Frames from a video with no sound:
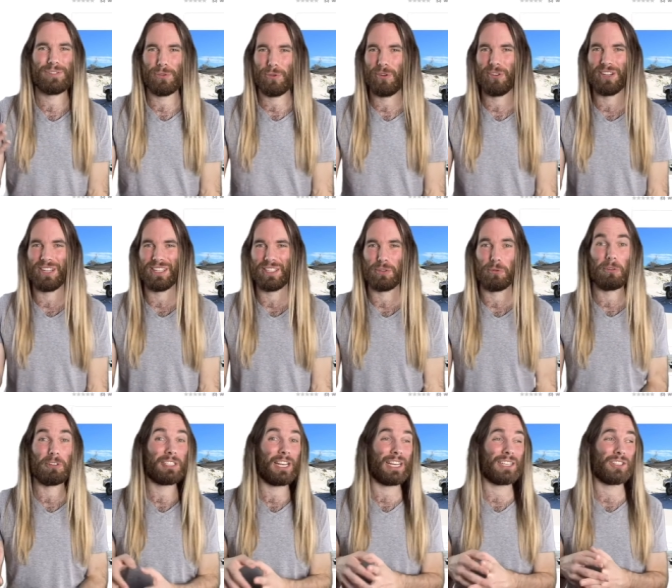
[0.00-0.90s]
awning to
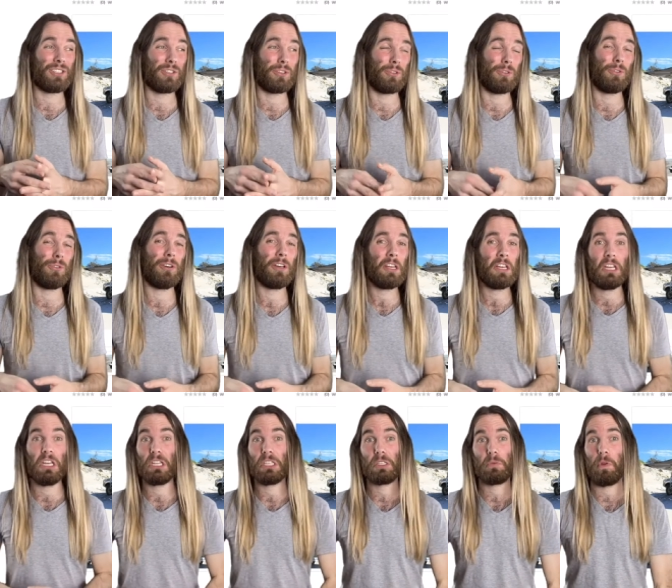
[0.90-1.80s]
attach to your
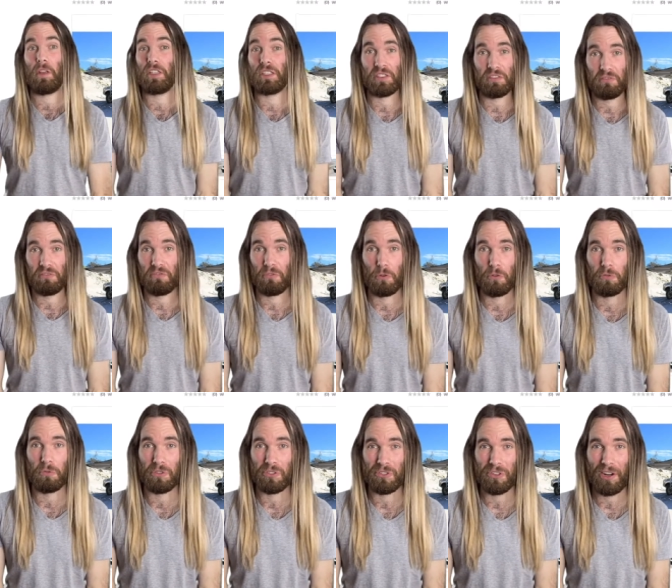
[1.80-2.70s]
expensive
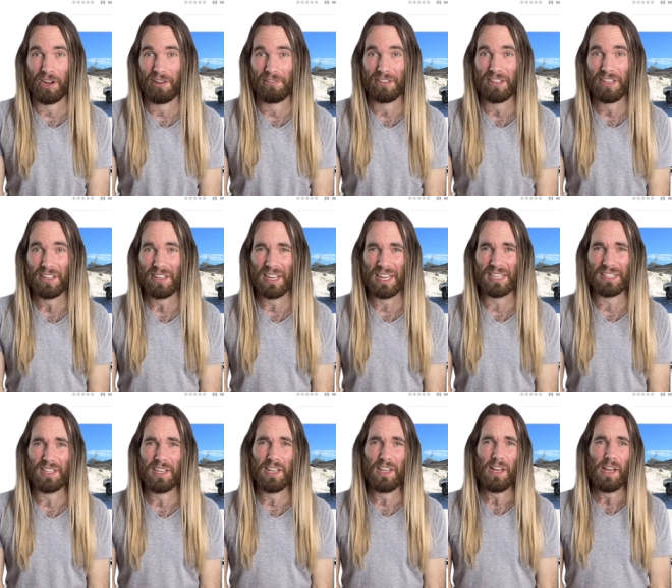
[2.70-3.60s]
four-wheel drive.
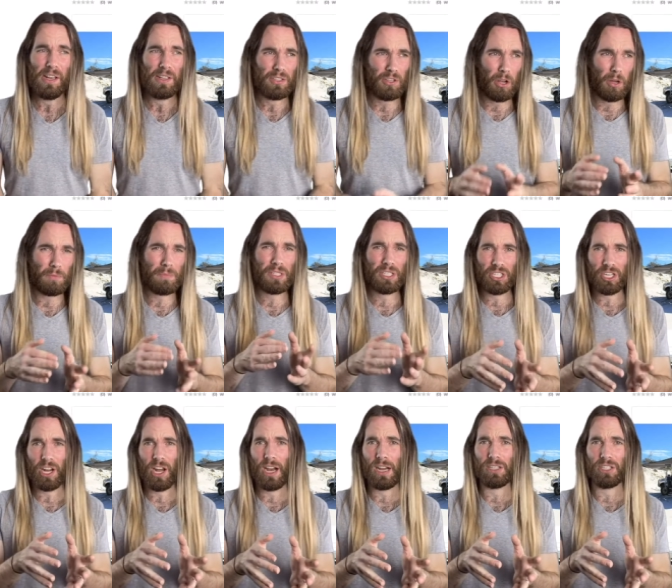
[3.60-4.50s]
And Tom's
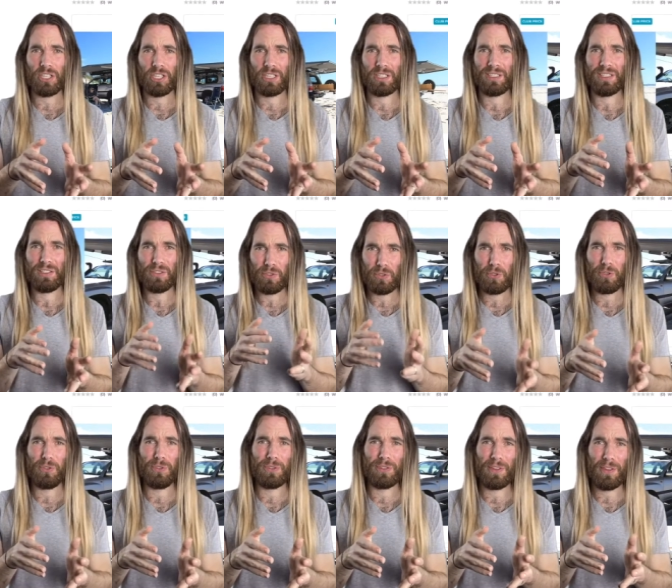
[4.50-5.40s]
charging
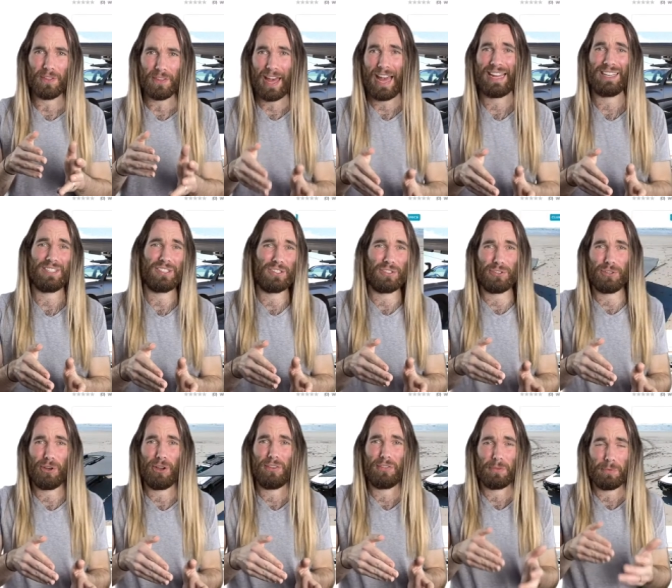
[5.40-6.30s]
you that to
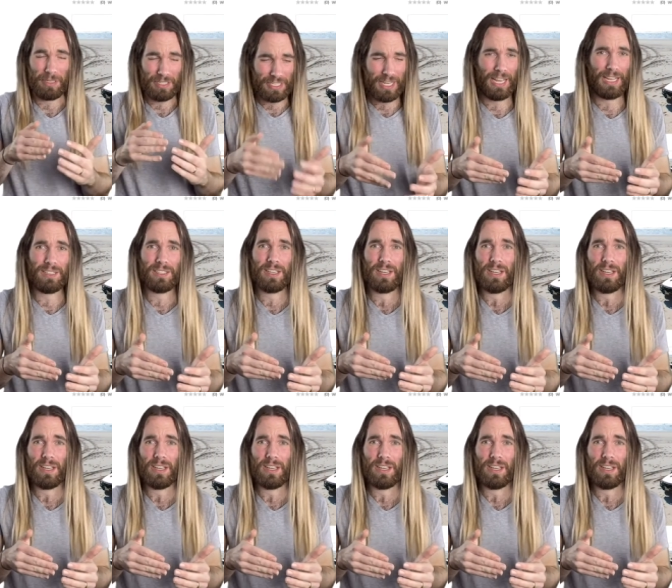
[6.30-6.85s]
go from a tent